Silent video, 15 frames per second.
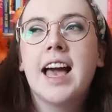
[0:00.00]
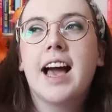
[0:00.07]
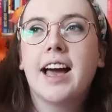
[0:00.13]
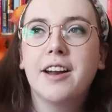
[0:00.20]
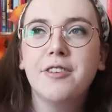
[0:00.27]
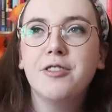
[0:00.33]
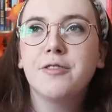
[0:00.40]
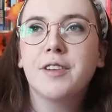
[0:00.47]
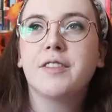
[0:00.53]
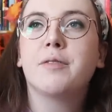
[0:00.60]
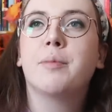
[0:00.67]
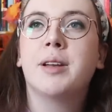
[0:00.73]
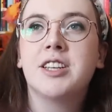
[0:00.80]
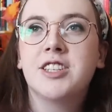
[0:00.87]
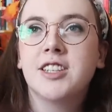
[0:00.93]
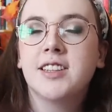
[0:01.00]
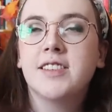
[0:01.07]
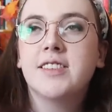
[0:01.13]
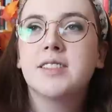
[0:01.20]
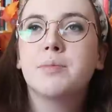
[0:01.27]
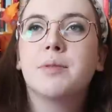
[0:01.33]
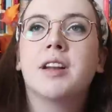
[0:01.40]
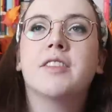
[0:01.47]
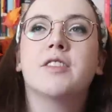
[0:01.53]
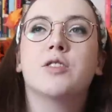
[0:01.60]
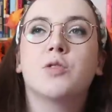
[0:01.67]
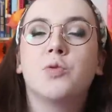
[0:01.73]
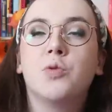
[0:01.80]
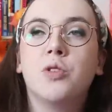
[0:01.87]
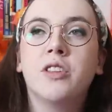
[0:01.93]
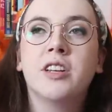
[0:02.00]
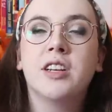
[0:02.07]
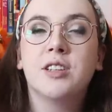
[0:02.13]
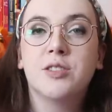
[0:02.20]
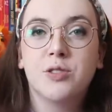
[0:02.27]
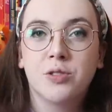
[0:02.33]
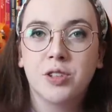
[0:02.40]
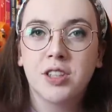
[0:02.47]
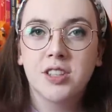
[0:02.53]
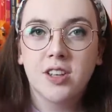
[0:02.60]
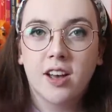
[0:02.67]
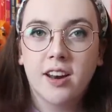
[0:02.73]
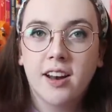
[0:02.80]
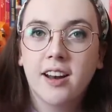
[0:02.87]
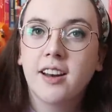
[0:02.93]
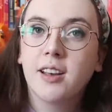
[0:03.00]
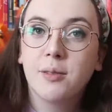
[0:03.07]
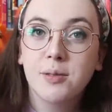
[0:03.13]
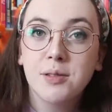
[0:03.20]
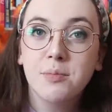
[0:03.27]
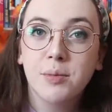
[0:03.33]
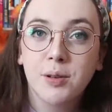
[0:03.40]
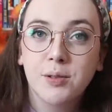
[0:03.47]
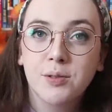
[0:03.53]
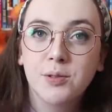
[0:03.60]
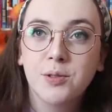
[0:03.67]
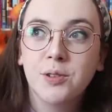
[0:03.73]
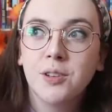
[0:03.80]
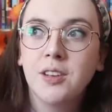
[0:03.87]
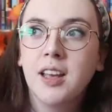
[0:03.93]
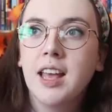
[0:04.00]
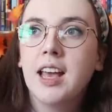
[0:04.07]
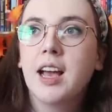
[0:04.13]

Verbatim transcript: I don't know if I've mentioned this, but at the school that I student taught at, it was a middle school.